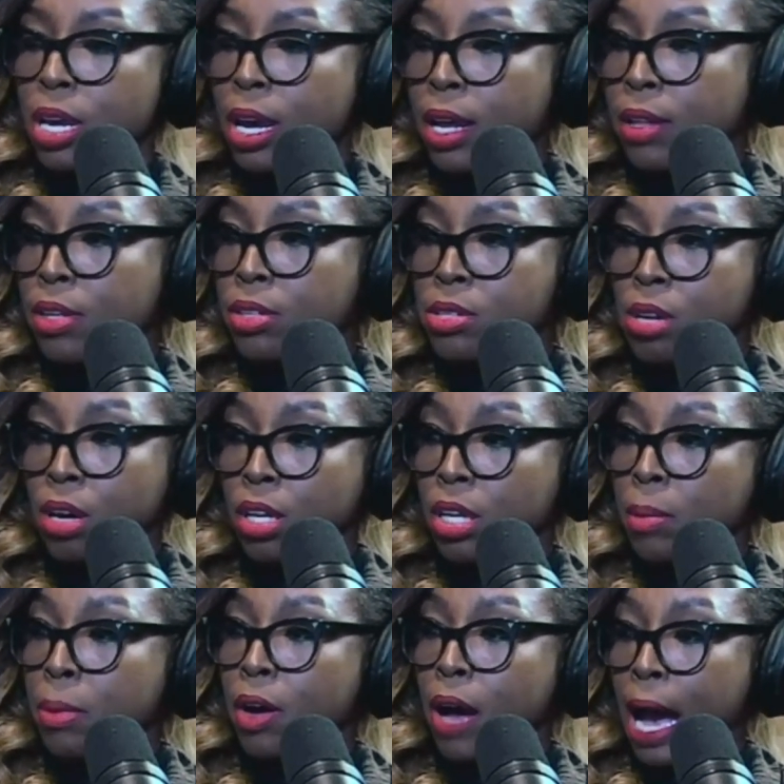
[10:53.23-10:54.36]
and they're talking
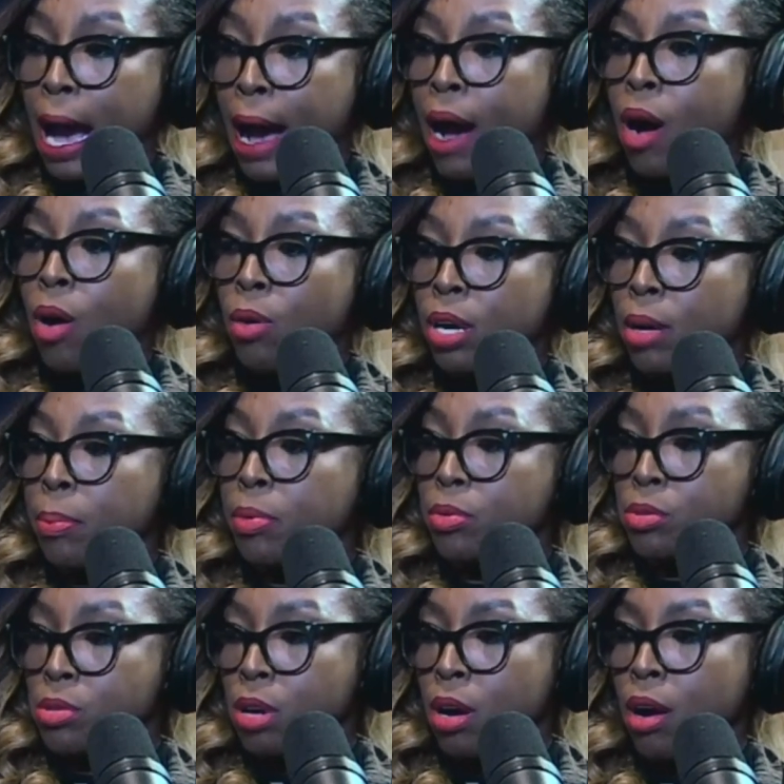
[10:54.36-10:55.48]
about how
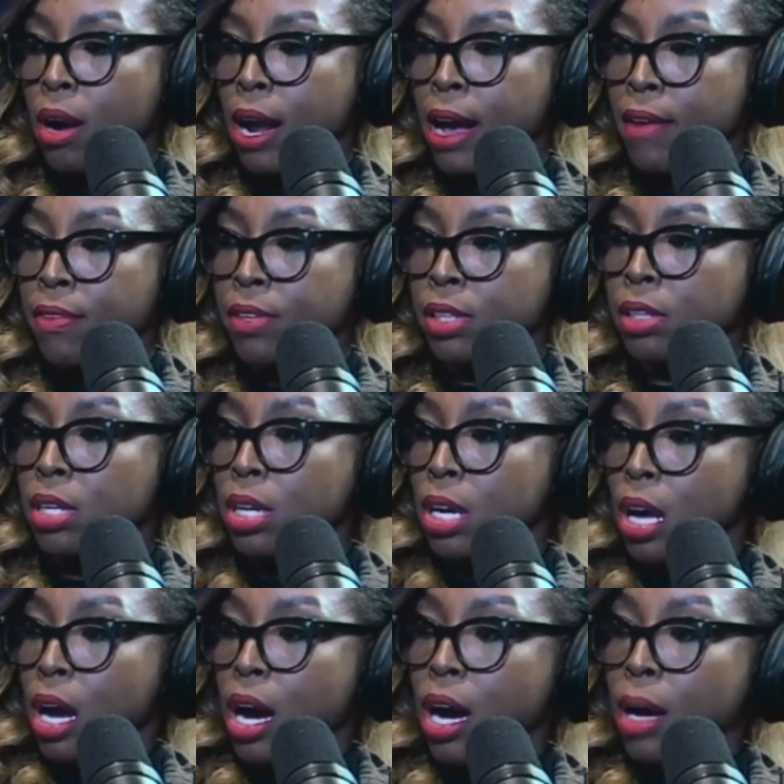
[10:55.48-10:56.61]
couples are having
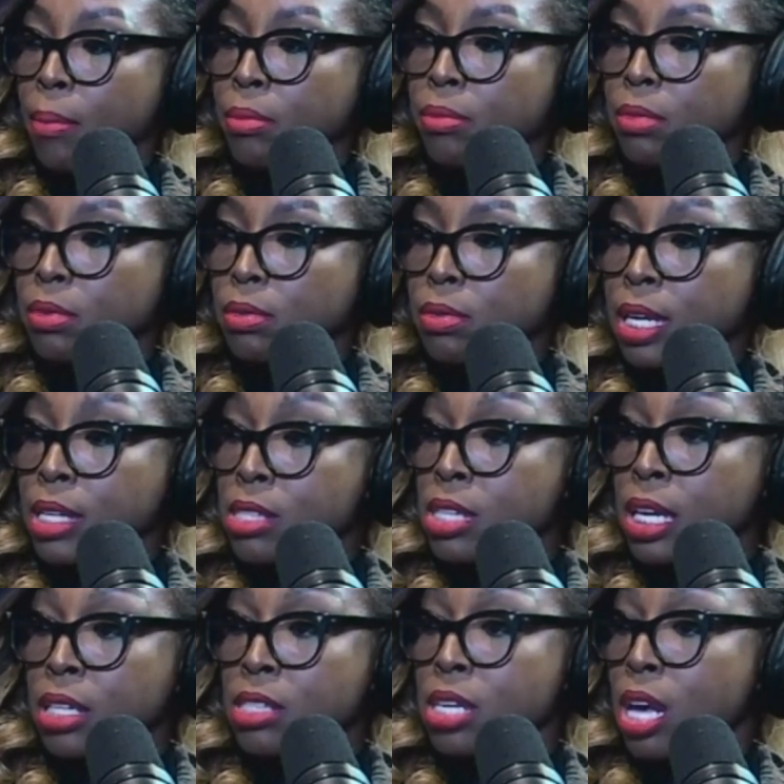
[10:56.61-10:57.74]
less
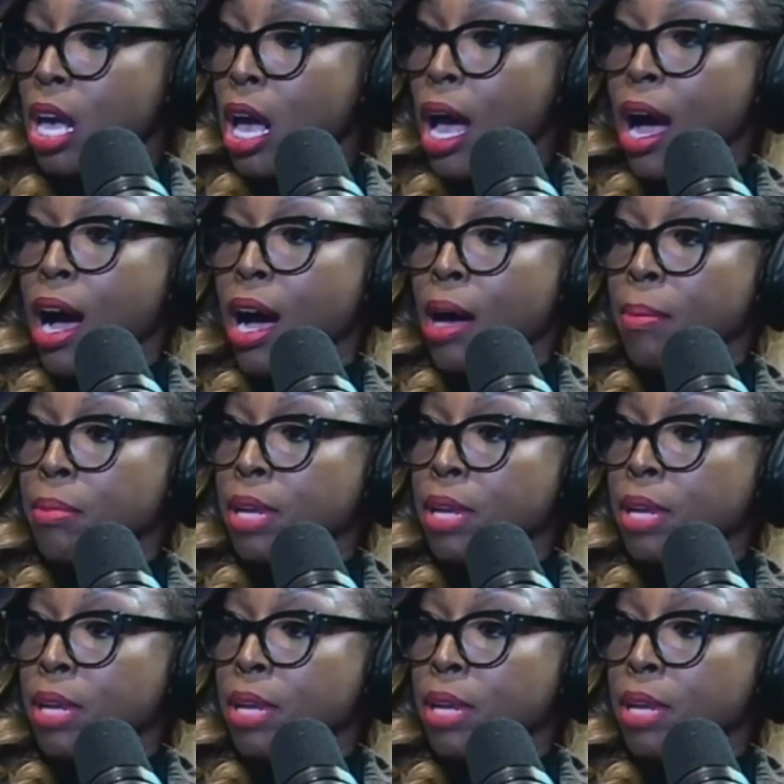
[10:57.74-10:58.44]
sex. And